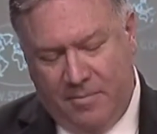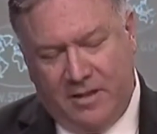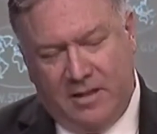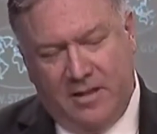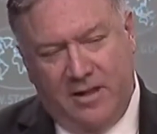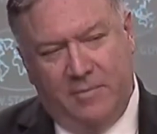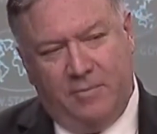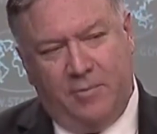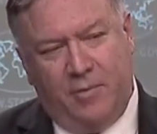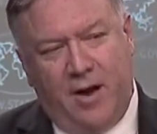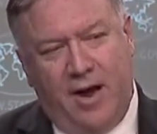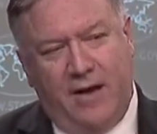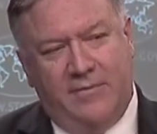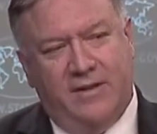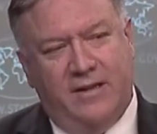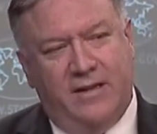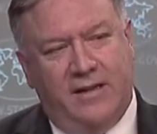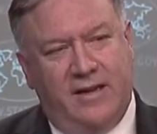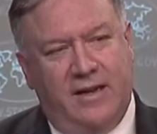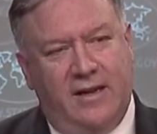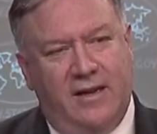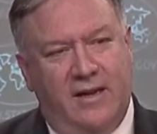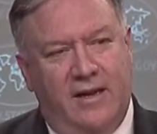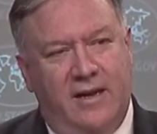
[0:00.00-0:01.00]
publicly and
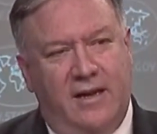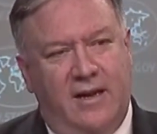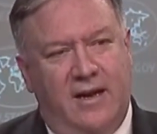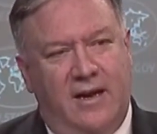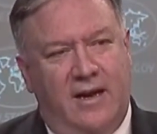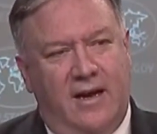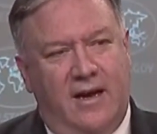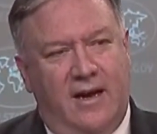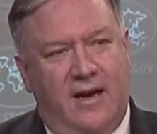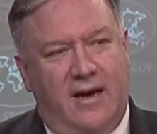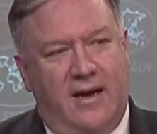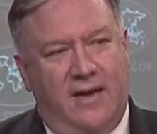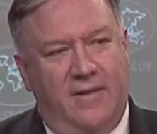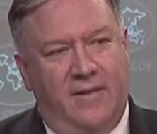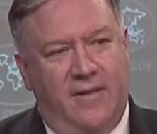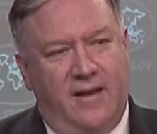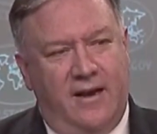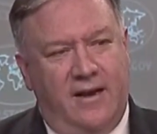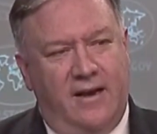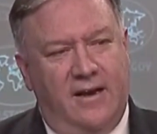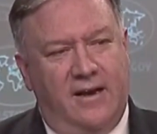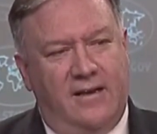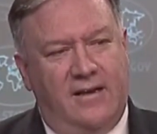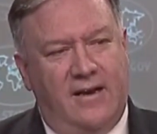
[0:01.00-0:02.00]
privately,
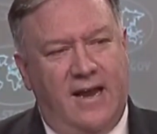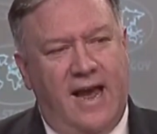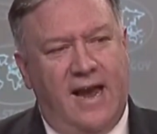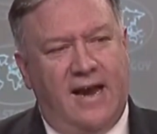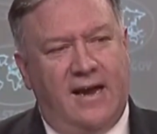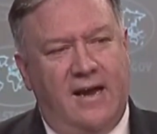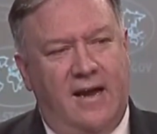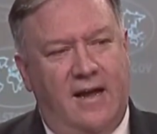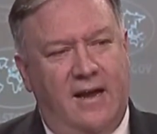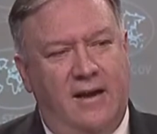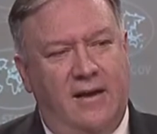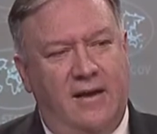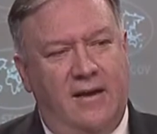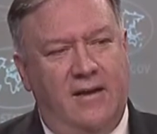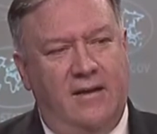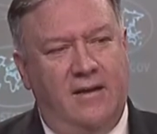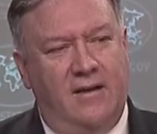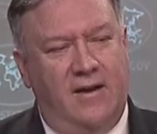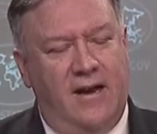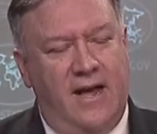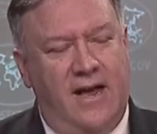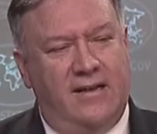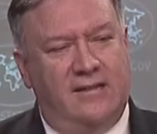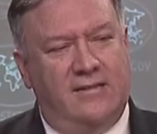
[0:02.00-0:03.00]
that an attack
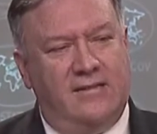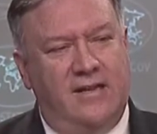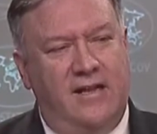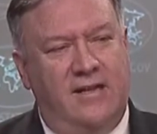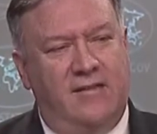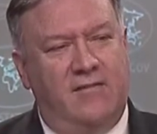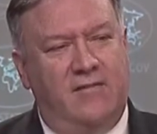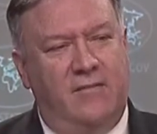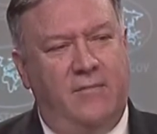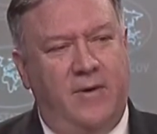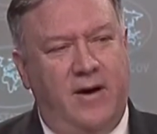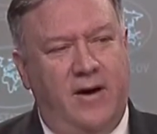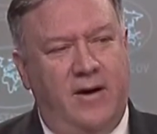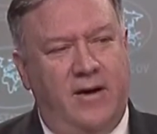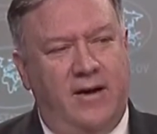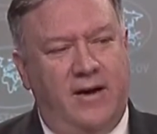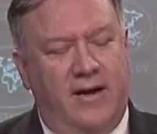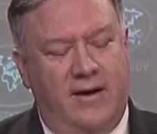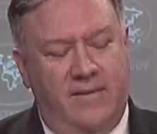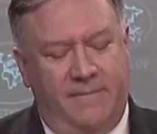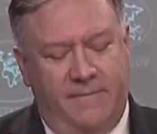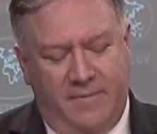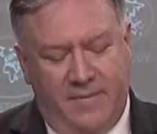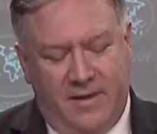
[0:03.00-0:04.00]
on the United States of
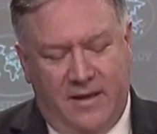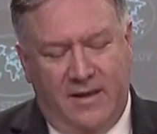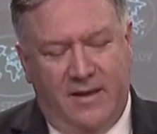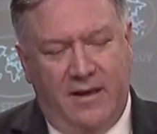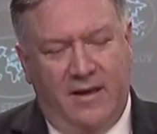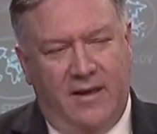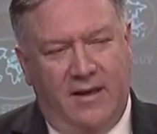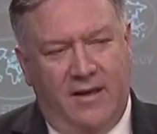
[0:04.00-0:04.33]
America